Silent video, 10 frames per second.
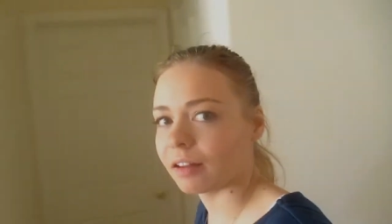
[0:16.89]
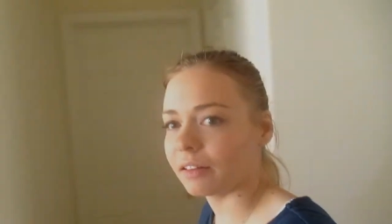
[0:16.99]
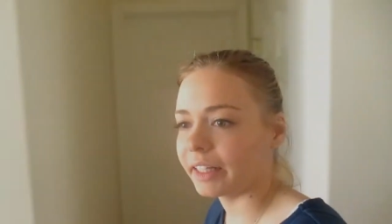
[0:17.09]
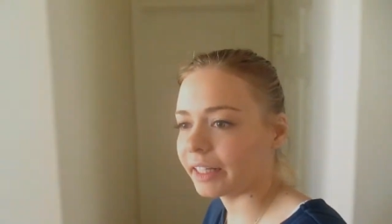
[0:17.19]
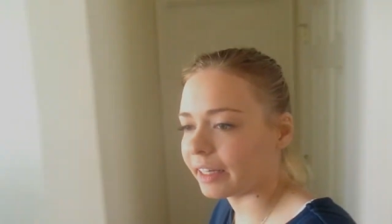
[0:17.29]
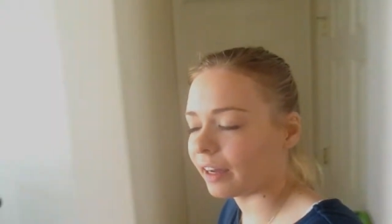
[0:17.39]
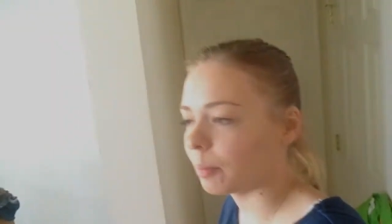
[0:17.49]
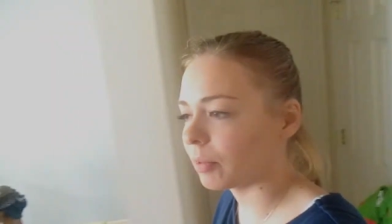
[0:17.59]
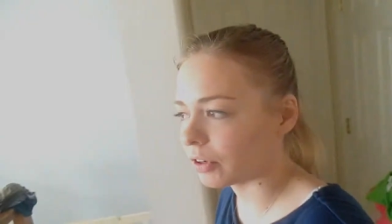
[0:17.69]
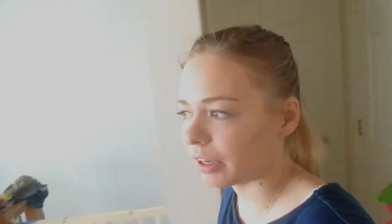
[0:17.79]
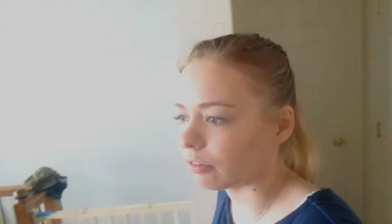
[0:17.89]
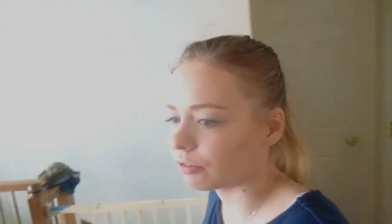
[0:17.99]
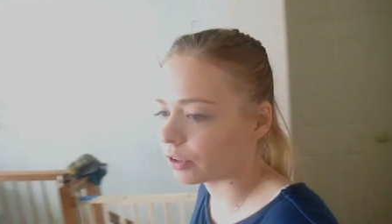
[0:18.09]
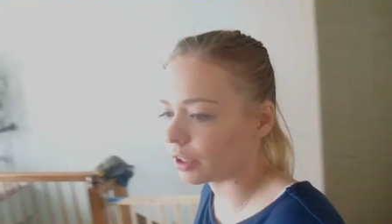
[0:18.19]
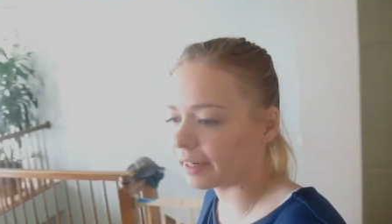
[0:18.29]
Lily, I put her down
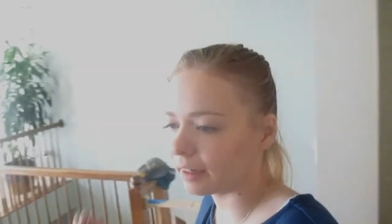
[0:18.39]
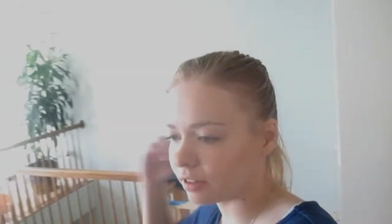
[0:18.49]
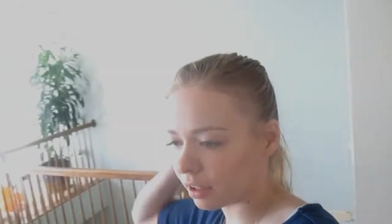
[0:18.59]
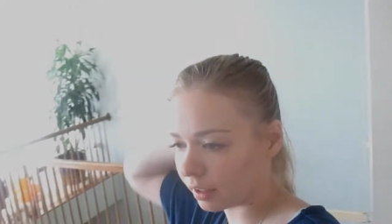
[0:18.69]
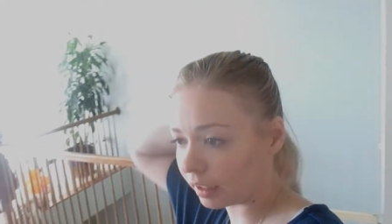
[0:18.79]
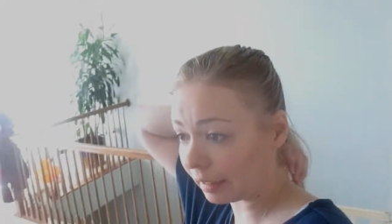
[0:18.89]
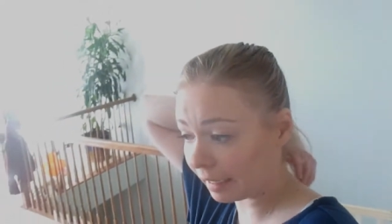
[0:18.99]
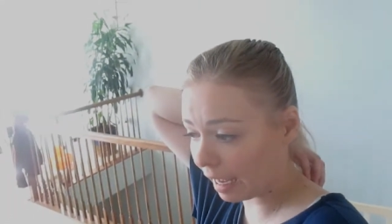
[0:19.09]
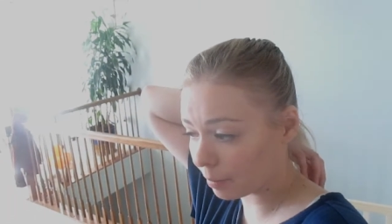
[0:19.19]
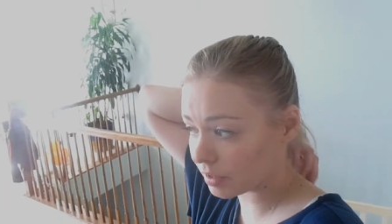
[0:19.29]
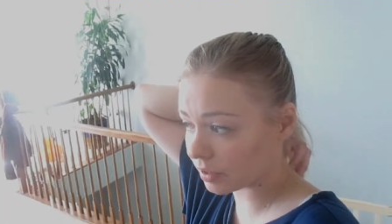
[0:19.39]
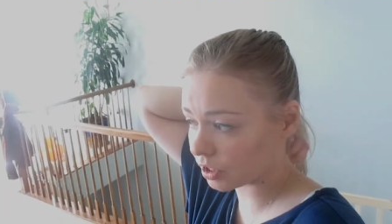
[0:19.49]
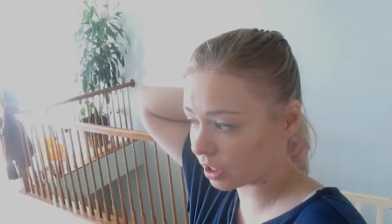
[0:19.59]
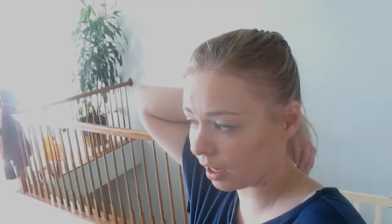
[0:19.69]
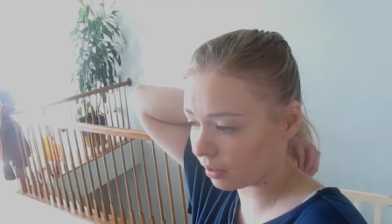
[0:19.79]
for a tiny nap so
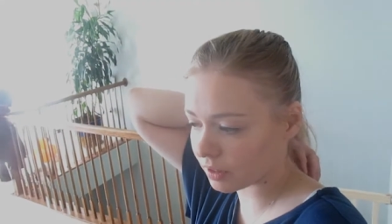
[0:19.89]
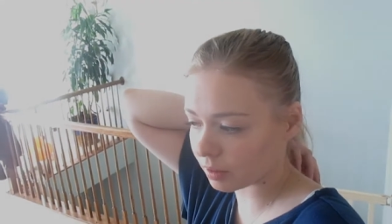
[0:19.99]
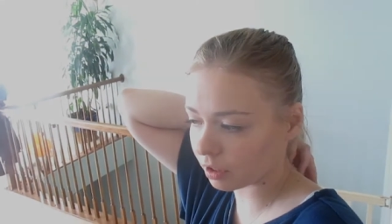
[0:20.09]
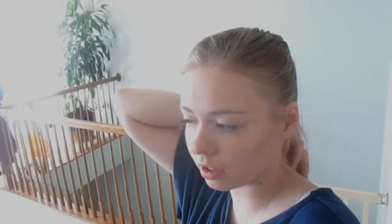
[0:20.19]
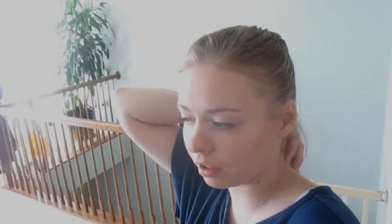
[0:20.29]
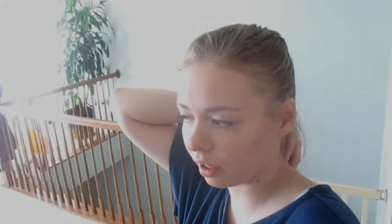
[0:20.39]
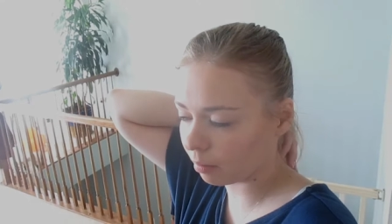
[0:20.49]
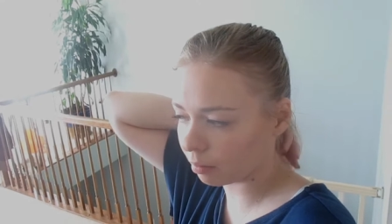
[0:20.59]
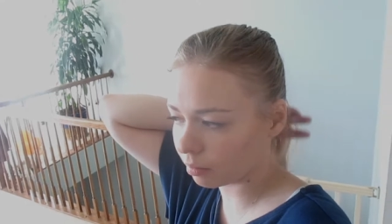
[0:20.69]
she'd have some kind of nap